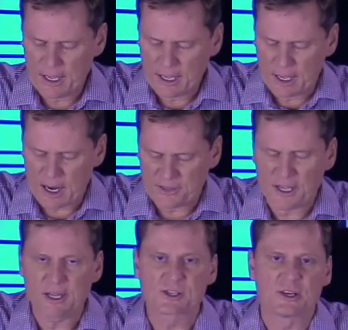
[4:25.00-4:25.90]
and I
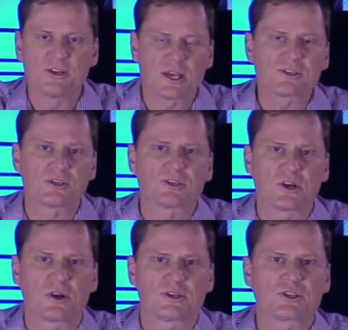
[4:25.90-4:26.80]
think it's a
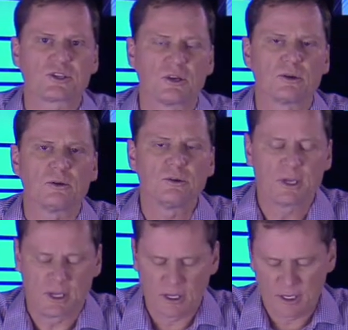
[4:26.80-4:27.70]
necessary skill
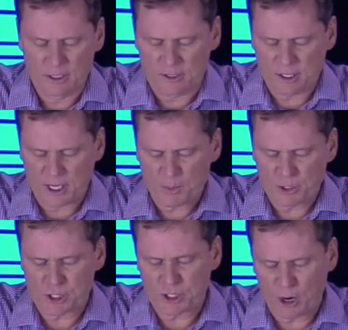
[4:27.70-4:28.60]
to keep
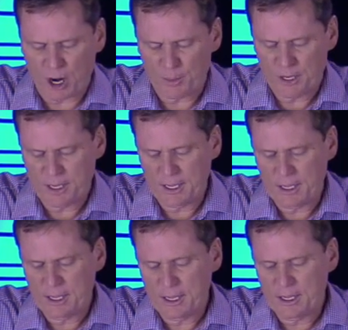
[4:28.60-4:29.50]
us sharp.
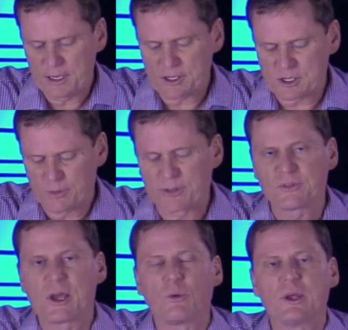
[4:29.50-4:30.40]
It is
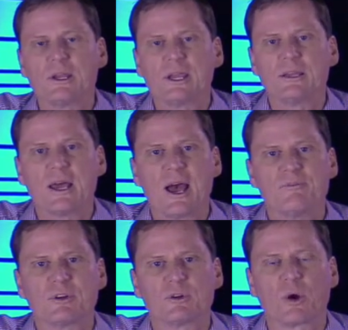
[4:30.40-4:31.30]
something that we need to
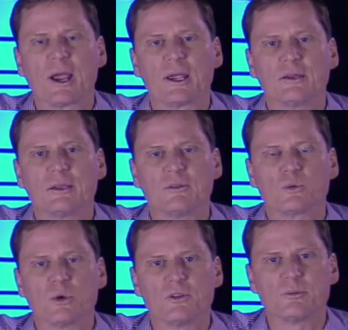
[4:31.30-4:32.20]
have ingrained in the
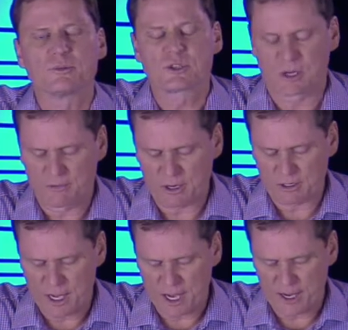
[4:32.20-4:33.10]
rhythms of our
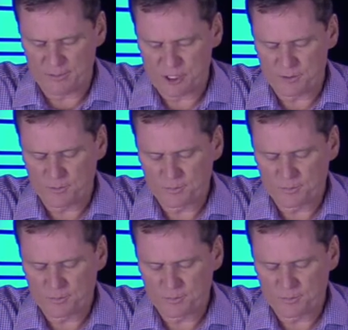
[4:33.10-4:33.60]
lives.